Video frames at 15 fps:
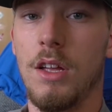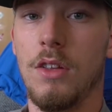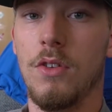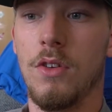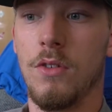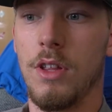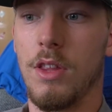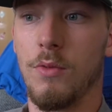you
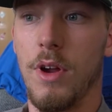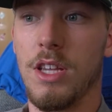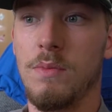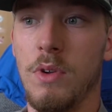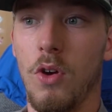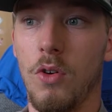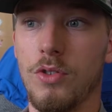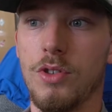can get the
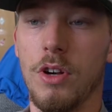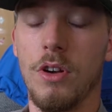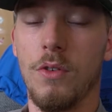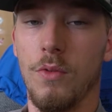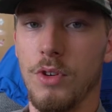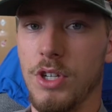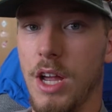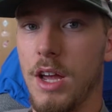RaceMe Ultra,
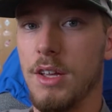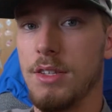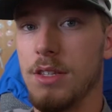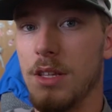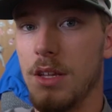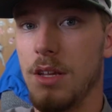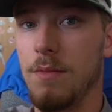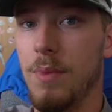which has
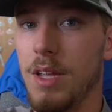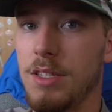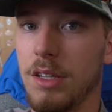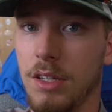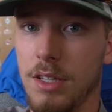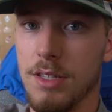basically